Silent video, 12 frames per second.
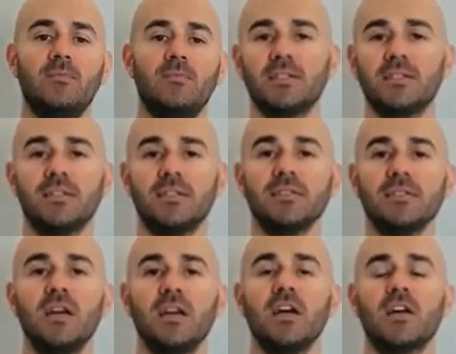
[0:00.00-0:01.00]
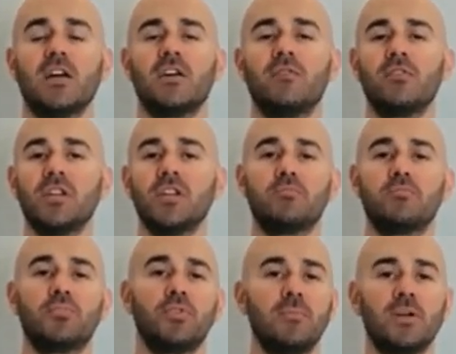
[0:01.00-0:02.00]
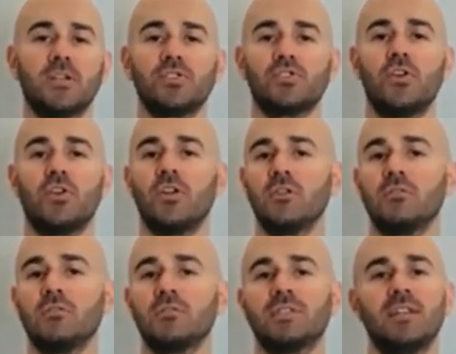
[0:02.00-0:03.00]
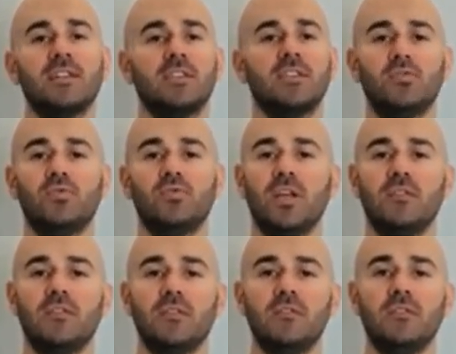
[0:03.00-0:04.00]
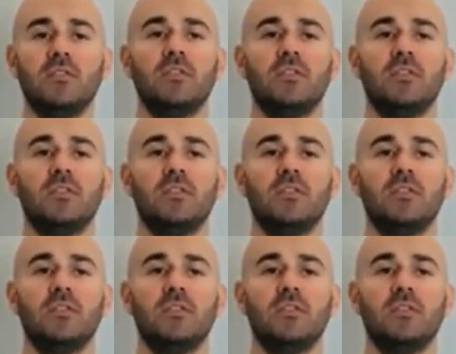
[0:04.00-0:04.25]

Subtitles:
Lessons covering pretty much all Scylladb related